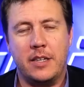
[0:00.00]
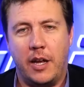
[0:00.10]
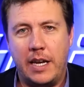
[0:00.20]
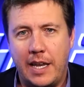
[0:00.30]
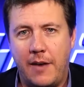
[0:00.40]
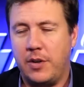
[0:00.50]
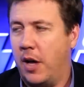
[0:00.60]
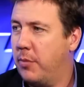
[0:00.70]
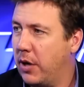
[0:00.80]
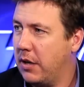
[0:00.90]
he loved
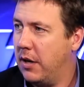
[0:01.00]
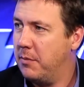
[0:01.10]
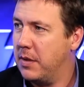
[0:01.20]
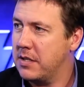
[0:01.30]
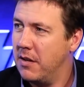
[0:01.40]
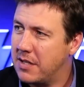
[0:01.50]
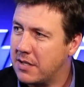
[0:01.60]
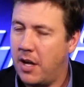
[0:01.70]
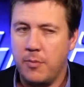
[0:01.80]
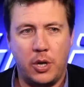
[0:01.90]
low body height, but it's not
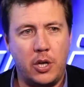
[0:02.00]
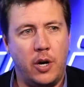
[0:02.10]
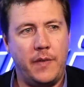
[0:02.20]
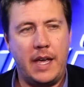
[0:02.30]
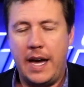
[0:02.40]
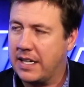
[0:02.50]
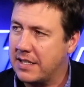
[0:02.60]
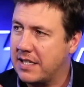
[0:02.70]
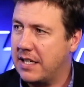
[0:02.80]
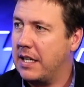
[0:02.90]
just low body height, they are
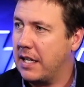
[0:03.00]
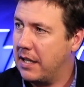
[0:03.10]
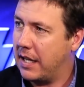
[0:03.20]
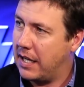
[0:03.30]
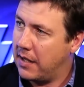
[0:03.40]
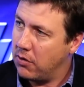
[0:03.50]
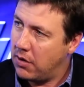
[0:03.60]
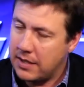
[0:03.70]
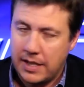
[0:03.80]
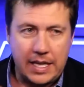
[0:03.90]
conceding. They look
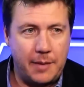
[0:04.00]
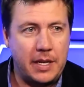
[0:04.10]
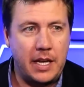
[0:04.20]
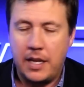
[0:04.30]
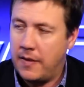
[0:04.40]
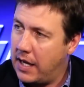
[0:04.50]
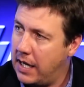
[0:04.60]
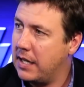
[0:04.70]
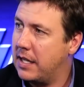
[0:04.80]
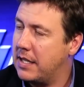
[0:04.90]
like they're coming in and they're
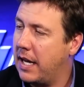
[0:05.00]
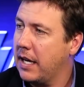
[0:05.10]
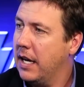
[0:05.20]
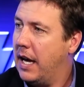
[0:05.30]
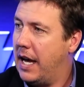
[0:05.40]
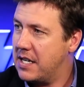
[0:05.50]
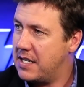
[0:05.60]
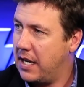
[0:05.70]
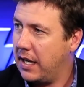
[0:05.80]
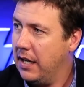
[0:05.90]
hitting the deck and
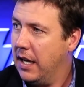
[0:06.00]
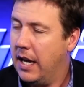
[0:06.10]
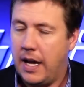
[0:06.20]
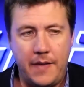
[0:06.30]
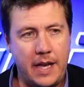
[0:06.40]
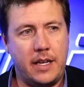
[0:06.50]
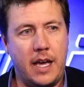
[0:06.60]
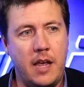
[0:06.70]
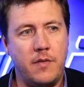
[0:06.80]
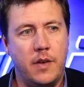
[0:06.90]
setting, and that
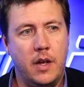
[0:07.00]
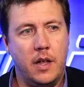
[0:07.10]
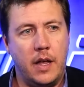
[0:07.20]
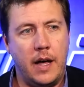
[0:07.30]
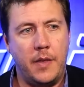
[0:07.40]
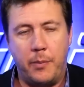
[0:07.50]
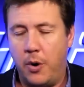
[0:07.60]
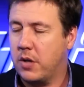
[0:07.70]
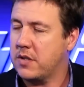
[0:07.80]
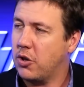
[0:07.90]
gave the
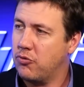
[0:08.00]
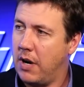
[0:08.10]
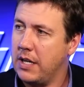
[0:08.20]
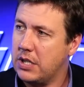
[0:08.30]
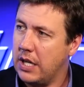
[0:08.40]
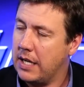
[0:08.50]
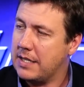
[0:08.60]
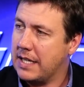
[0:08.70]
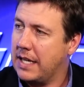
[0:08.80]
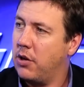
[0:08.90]
Boks a great chance
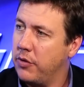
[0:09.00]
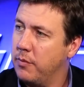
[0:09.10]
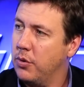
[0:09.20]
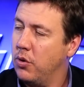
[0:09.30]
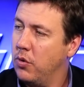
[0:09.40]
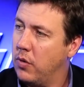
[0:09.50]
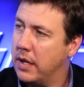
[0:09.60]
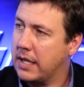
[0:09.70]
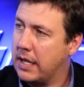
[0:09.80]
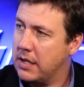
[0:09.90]
to get on the ball
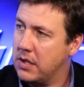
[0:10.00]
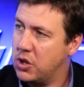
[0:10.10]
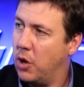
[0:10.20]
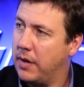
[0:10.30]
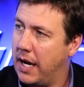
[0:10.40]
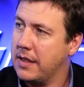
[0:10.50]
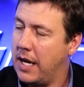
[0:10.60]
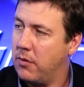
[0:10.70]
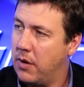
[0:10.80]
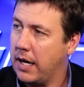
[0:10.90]
and to dominate
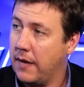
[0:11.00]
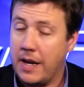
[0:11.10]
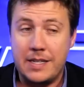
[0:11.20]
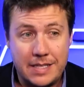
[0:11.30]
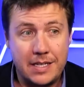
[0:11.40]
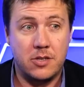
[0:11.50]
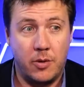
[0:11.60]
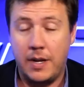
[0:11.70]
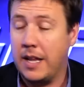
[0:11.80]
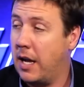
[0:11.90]
that ruck, and they did
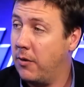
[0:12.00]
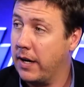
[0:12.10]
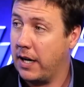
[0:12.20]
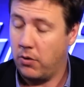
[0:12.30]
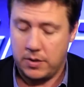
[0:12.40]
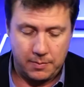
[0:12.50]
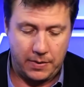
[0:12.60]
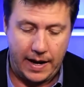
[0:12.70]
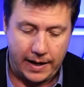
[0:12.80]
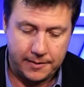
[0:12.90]
dominate that ruck across the
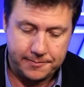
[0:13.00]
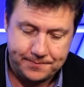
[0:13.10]
park.